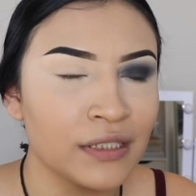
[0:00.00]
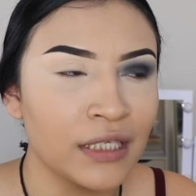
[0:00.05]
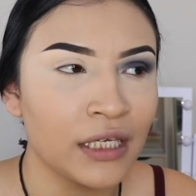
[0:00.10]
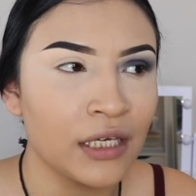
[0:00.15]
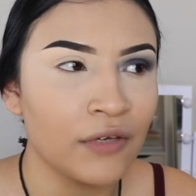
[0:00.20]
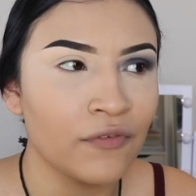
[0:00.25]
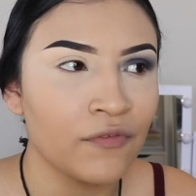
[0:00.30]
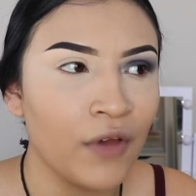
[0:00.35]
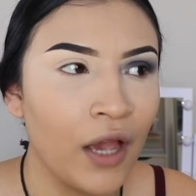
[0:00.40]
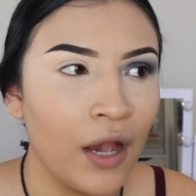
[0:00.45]

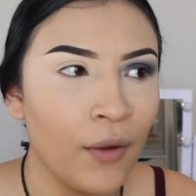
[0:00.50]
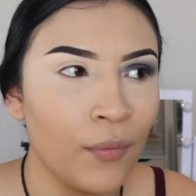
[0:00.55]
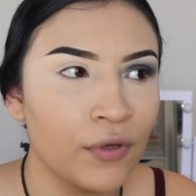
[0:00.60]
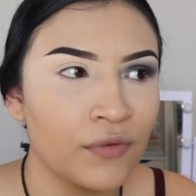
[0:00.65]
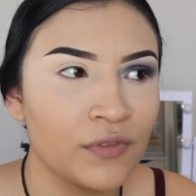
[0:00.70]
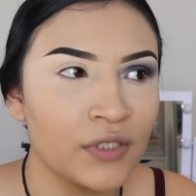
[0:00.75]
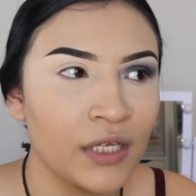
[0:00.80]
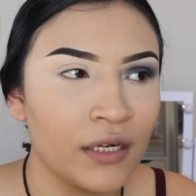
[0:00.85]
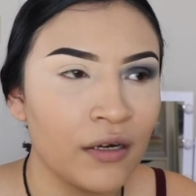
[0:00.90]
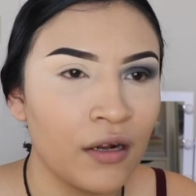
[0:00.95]
Like if I would
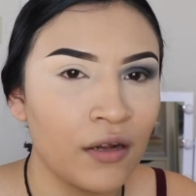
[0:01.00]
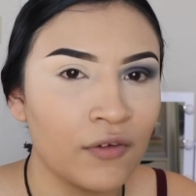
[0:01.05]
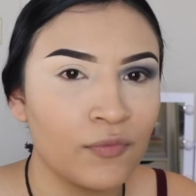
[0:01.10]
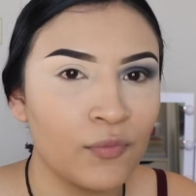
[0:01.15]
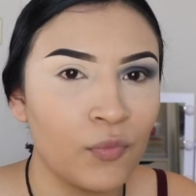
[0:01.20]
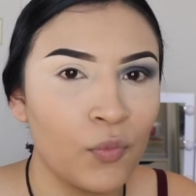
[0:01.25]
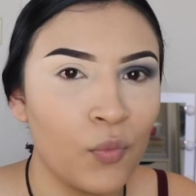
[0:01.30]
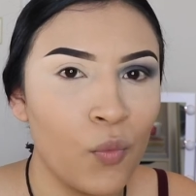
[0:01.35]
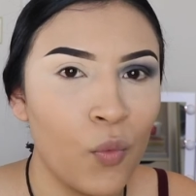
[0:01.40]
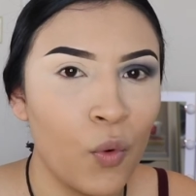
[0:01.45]
have taken
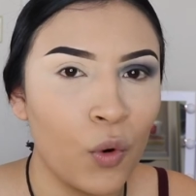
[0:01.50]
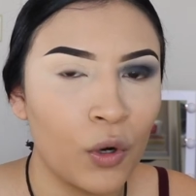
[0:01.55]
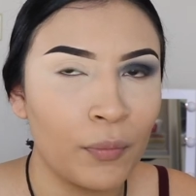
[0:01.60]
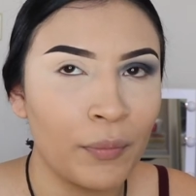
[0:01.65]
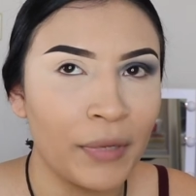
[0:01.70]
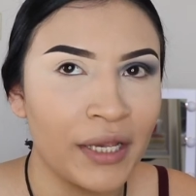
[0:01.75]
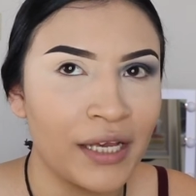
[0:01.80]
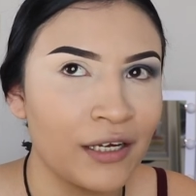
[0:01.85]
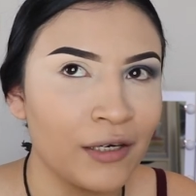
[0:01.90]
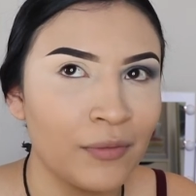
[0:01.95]
off more
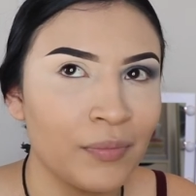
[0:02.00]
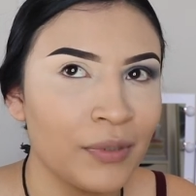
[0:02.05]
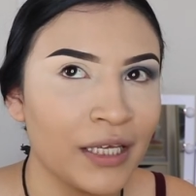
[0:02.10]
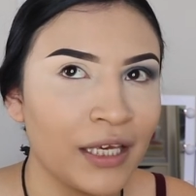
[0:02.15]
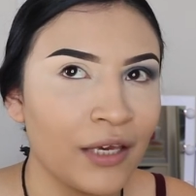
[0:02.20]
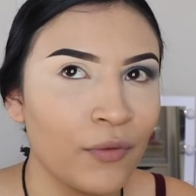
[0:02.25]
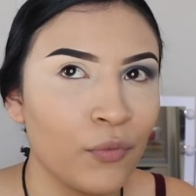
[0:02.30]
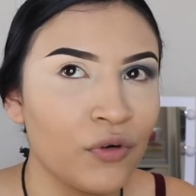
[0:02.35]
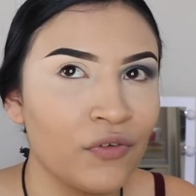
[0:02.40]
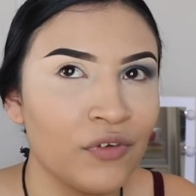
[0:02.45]
makeup,
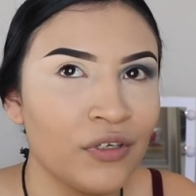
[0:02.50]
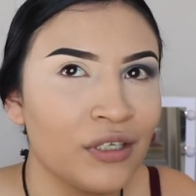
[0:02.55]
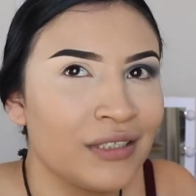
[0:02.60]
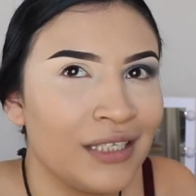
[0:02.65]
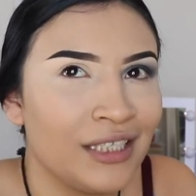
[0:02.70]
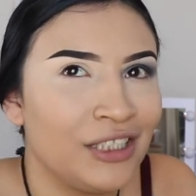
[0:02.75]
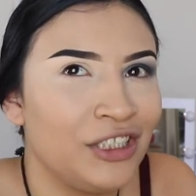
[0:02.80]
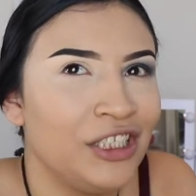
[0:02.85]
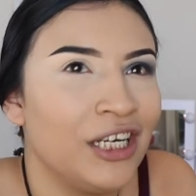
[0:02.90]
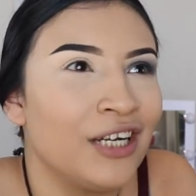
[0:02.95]
like it would have looked
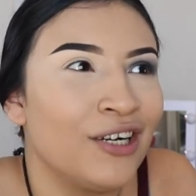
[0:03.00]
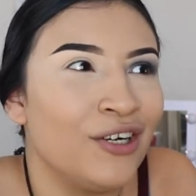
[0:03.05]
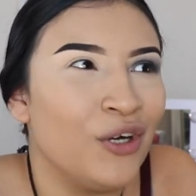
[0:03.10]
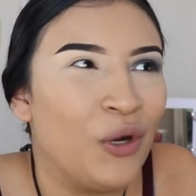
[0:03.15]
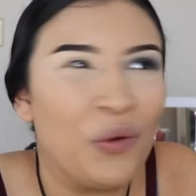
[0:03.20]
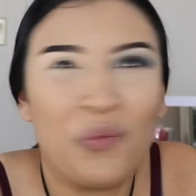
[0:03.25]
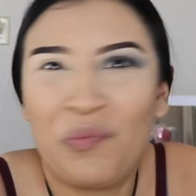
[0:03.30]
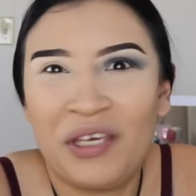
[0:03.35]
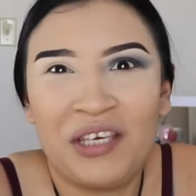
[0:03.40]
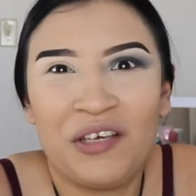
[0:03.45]
like she had
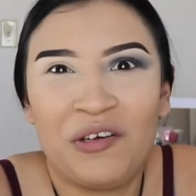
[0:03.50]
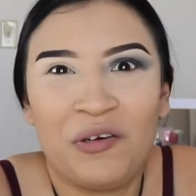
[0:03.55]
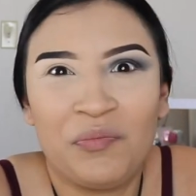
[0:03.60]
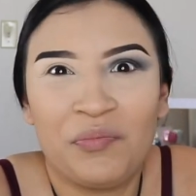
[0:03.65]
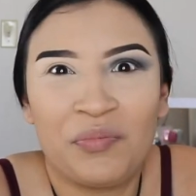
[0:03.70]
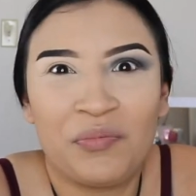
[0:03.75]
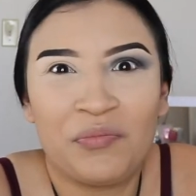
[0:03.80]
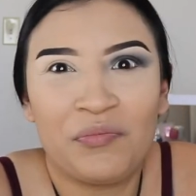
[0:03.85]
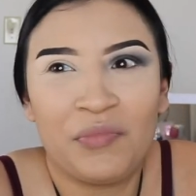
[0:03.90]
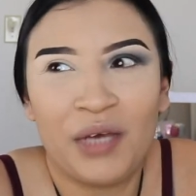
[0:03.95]
no
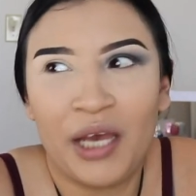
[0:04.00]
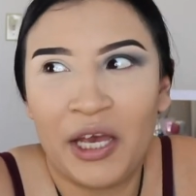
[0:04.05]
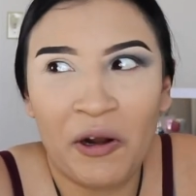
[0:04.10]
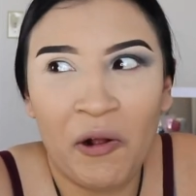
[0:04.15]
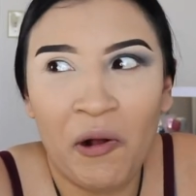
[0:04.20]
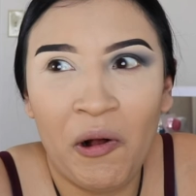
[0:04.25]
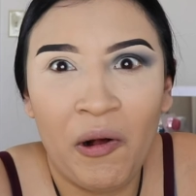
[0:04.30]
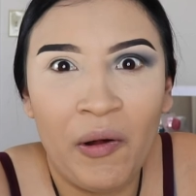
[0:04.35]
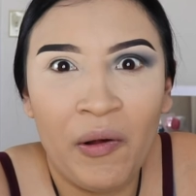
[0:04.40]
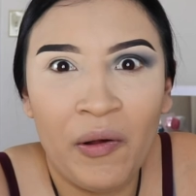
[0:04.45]
makeup at
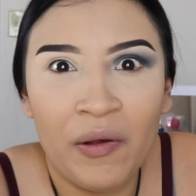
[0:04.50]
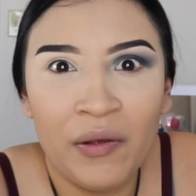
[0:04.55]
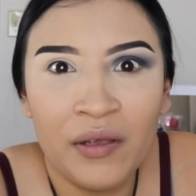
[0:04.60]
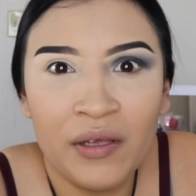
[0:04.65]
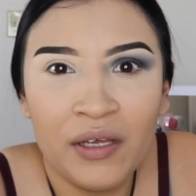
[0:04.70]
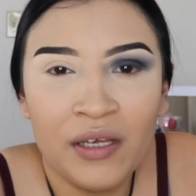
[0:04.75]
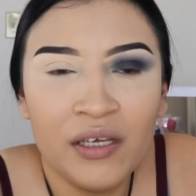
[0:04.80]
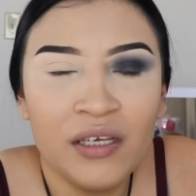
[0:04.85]
all.